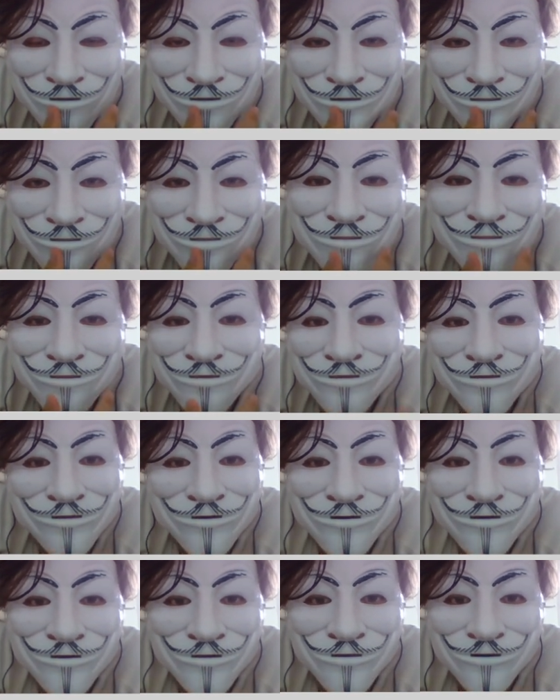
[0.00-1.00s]
And even
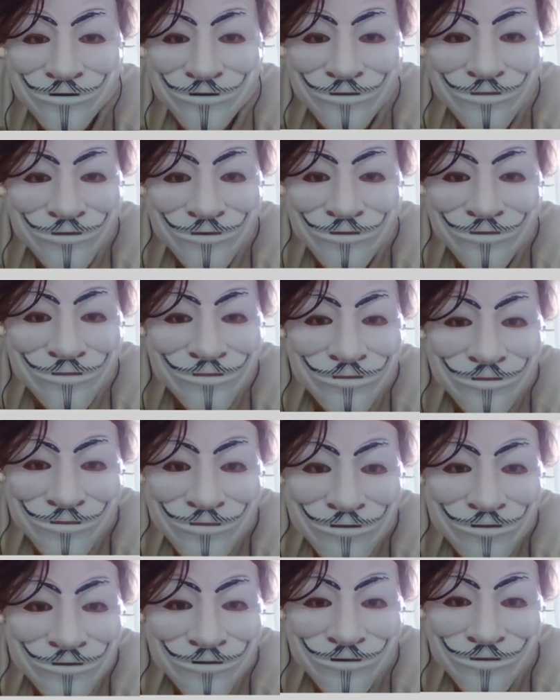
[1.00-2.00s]
though I'm not so
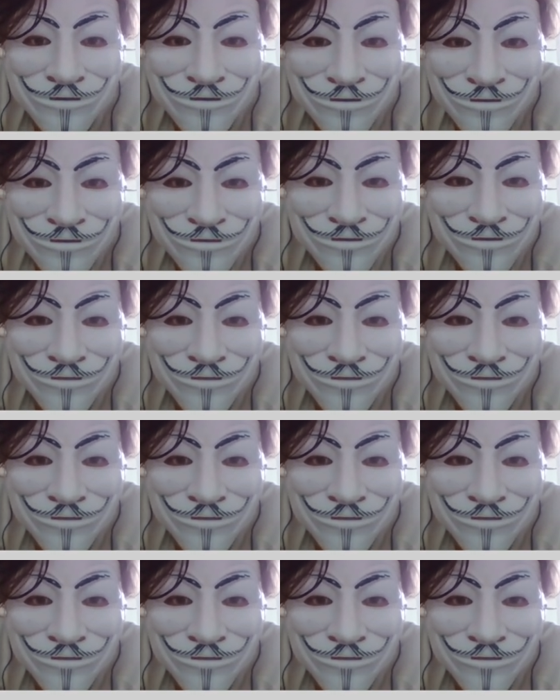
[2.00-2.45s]
familiar with